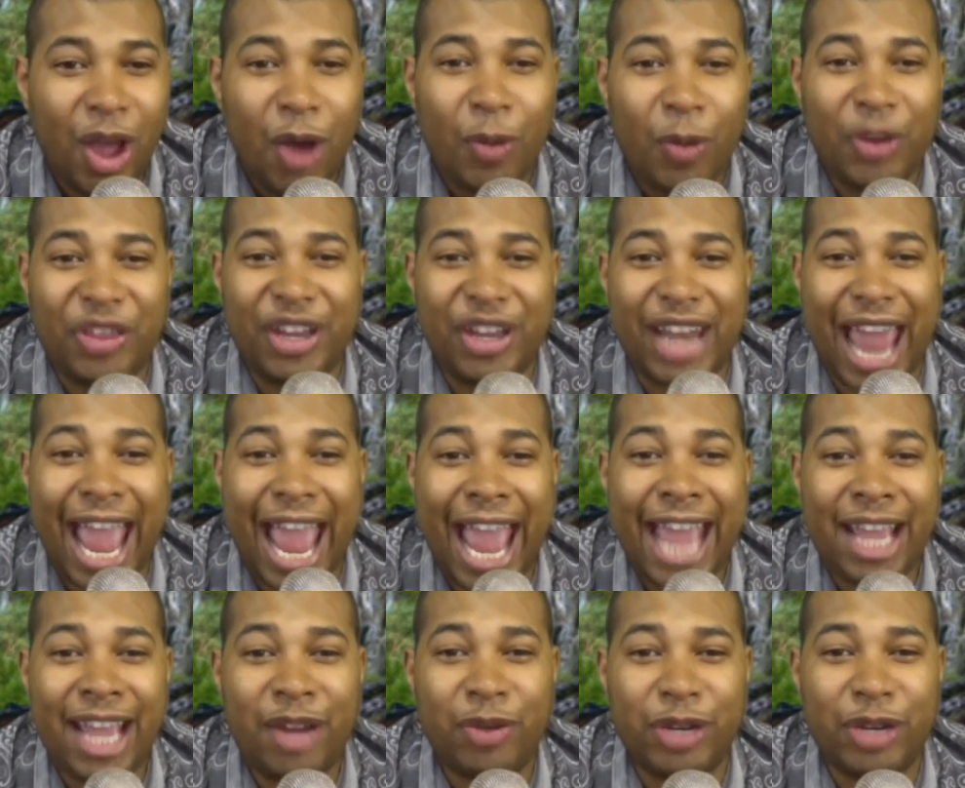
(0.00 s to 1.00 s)
With an
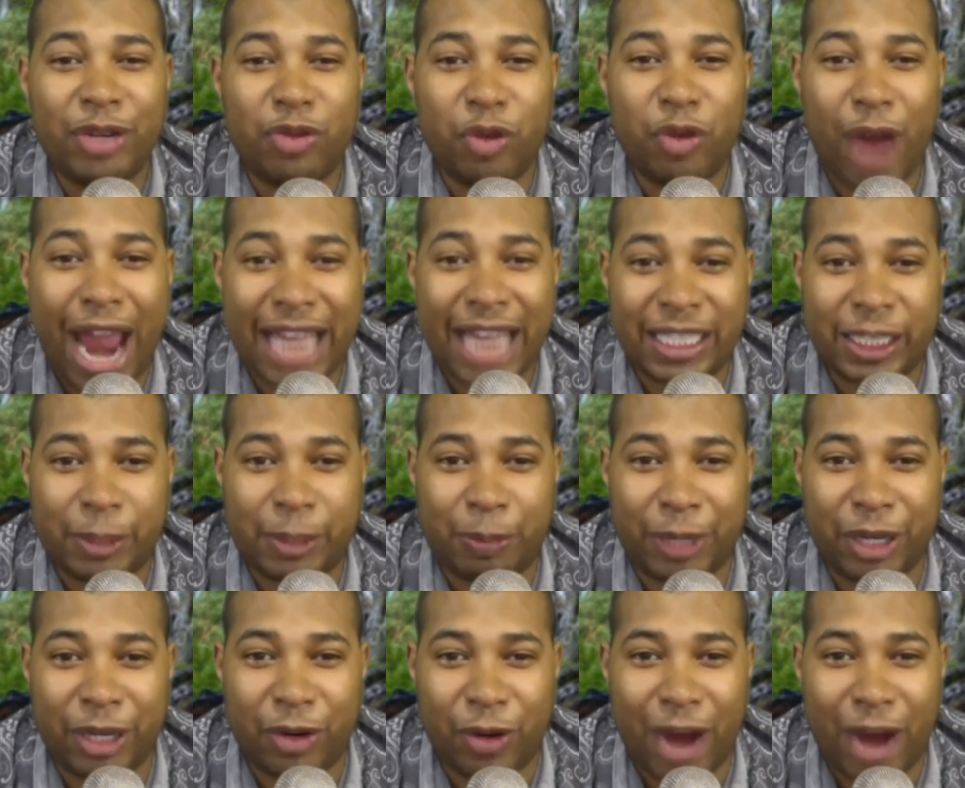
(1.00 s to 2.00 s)
angry,
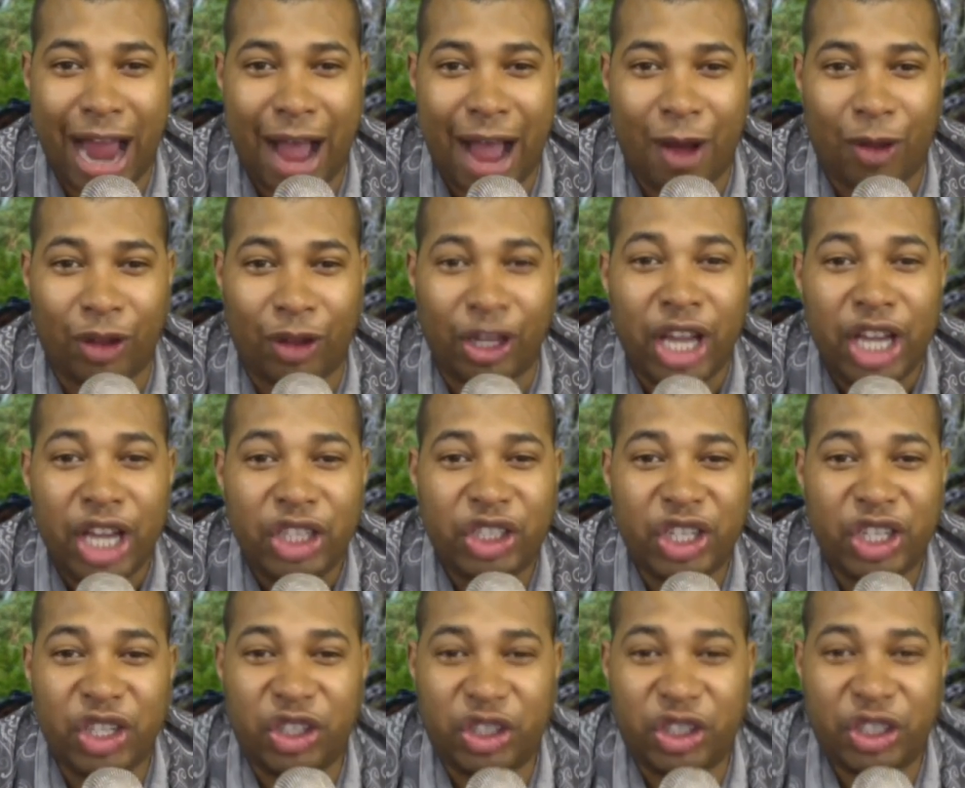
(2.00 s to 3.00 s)
raspy growl,
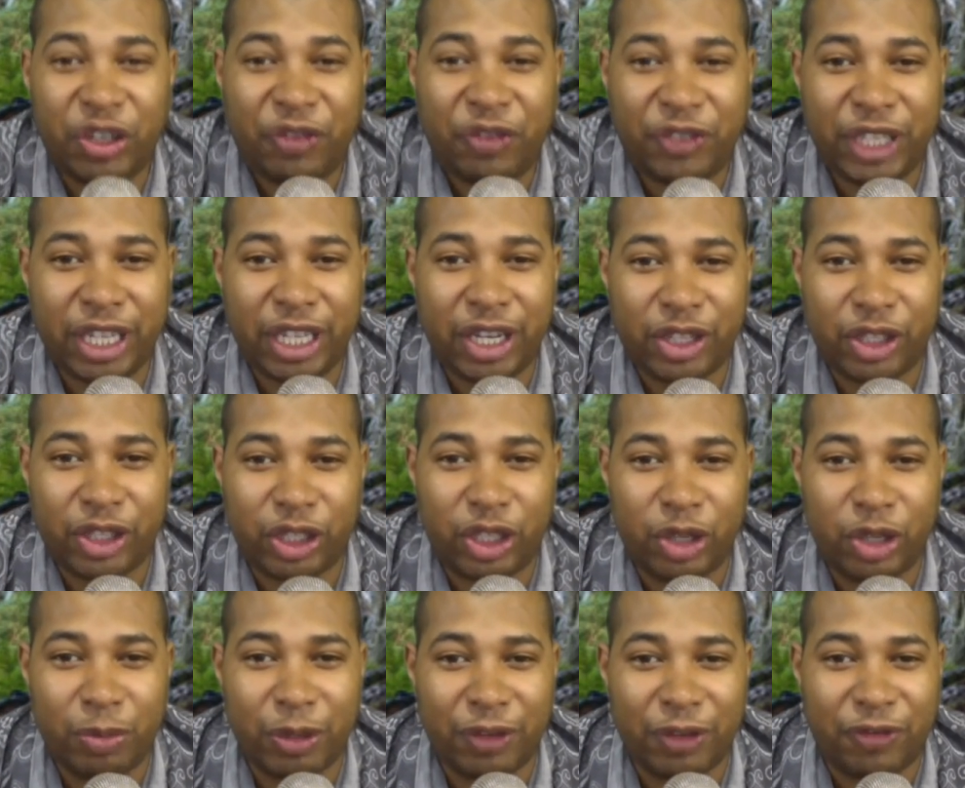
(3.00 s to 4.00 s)
she shifted into
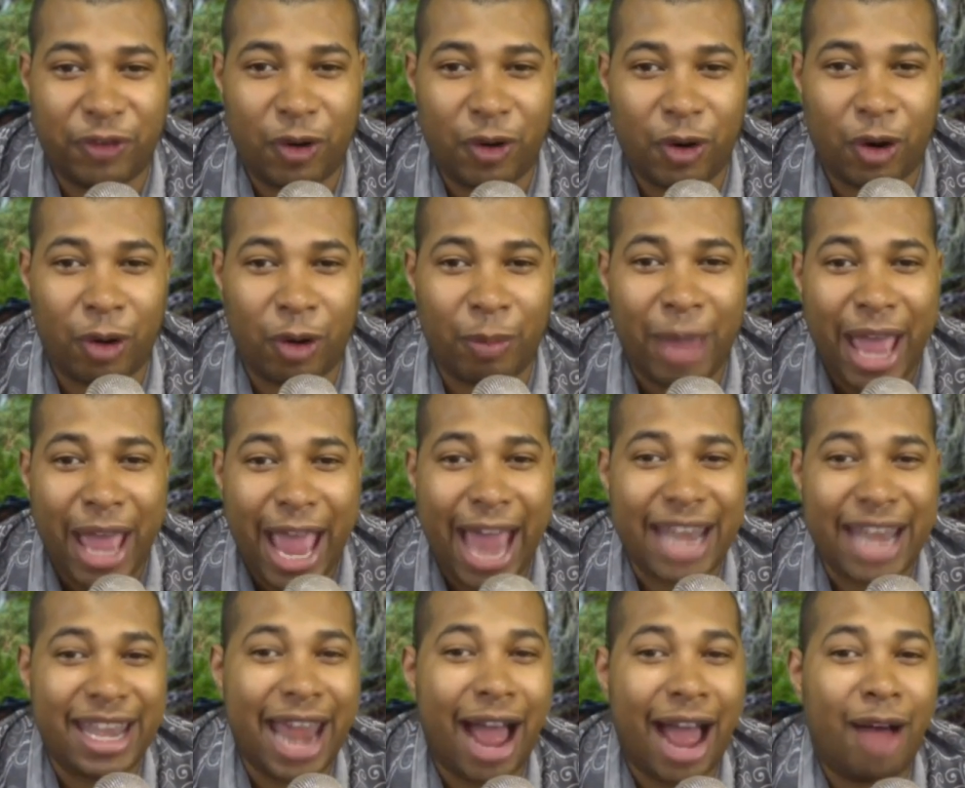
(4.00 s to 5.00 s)
human form,
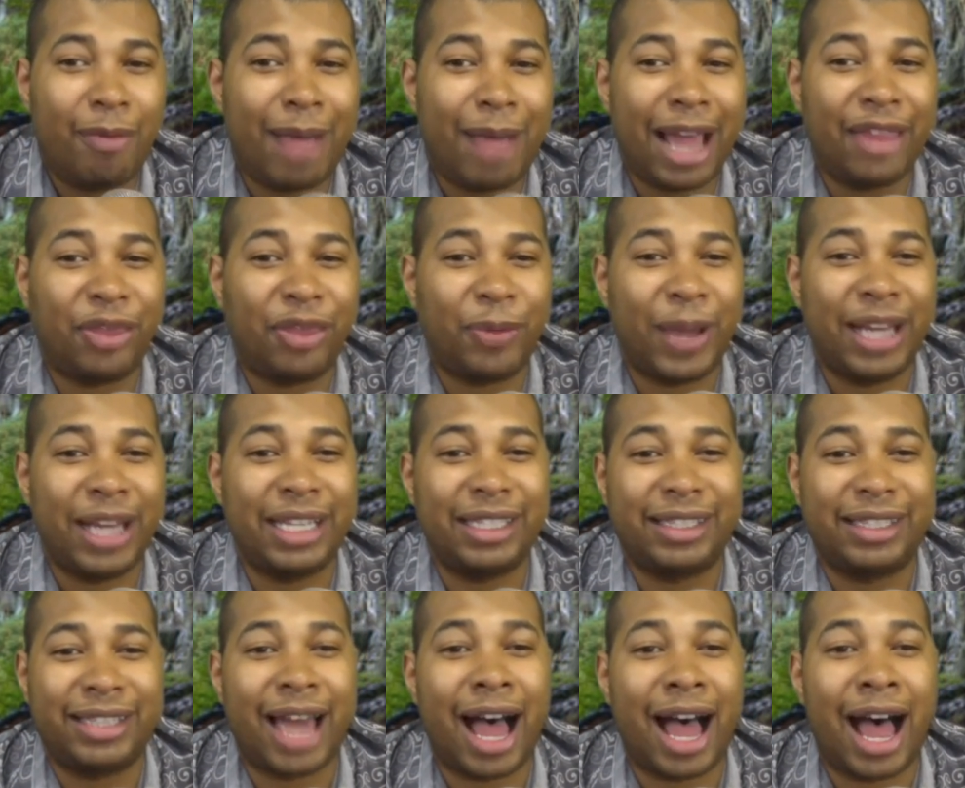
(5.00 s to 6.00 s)
and now my thread
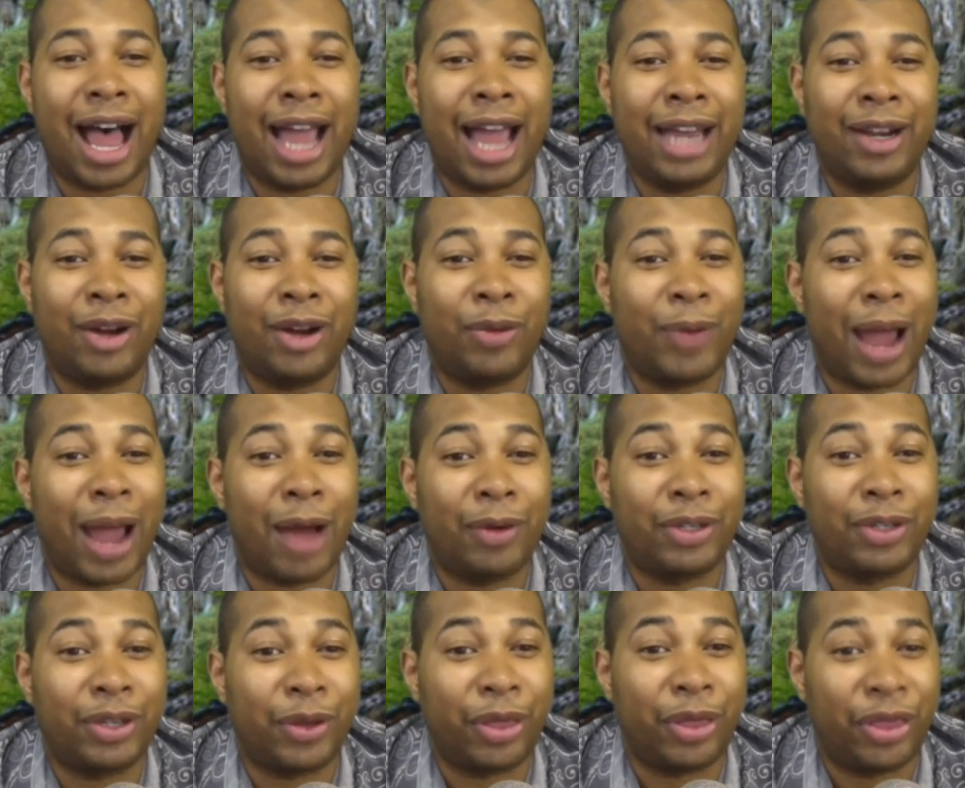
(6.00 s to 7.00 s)
is tied
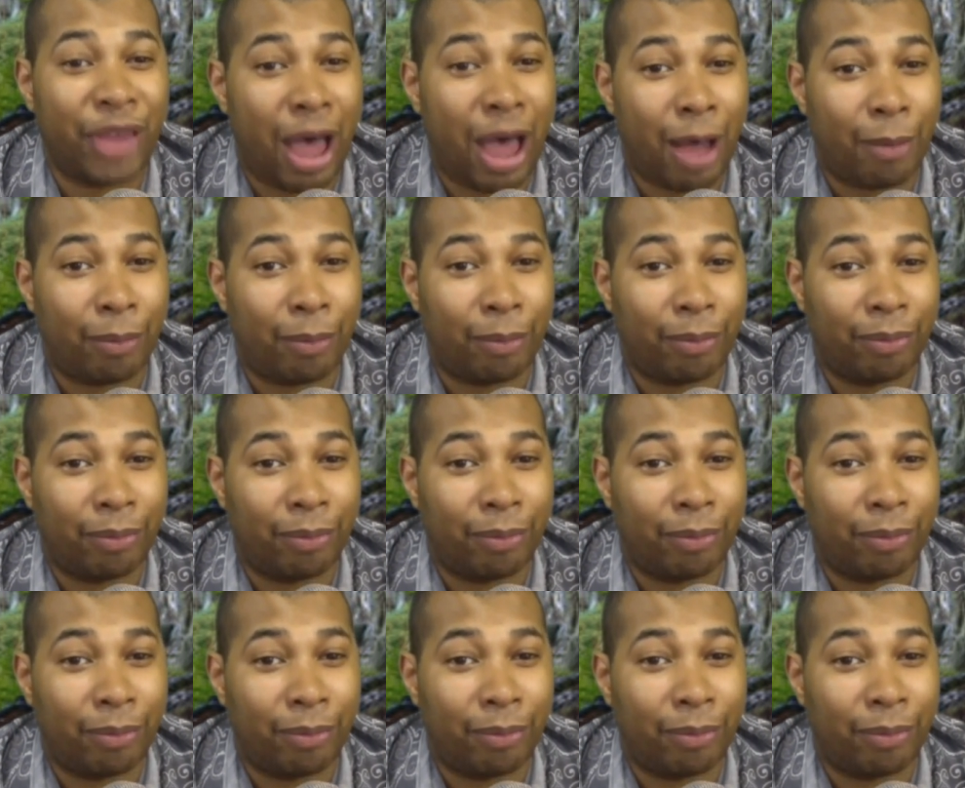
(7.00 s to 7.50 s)
around her thumb.